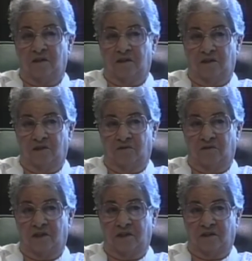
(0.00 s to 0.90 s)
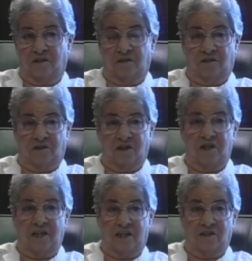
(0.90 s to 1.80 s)
You know, like uh,
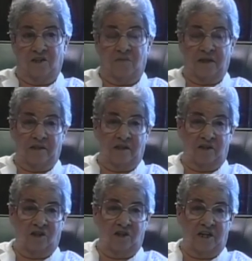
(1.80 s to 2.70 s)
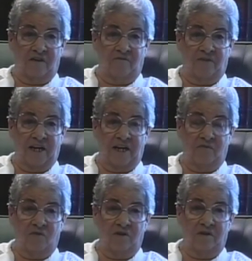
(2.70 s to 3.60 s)
cutting out some. I think they cut out
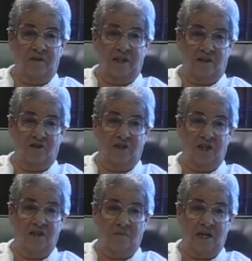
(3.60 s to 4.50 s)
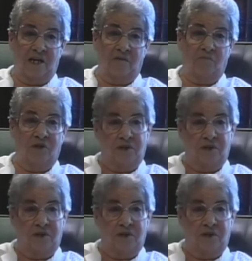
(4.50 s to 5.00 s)
five. Well, that cut him out, put